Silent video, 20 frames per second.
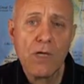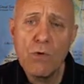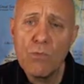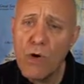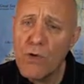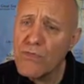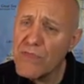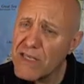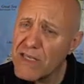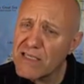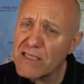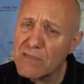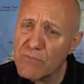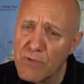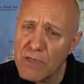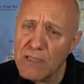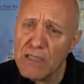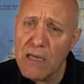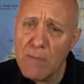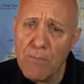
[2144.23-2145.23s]
Well, this is
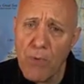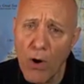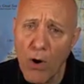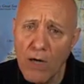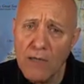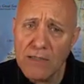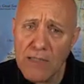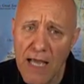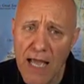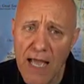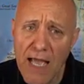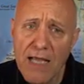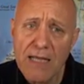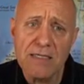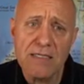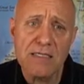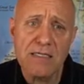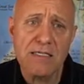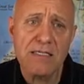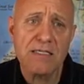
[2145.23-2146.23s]
really important
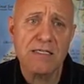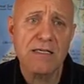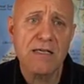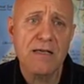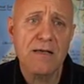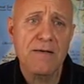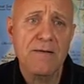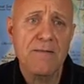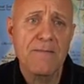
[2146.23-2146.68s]
things.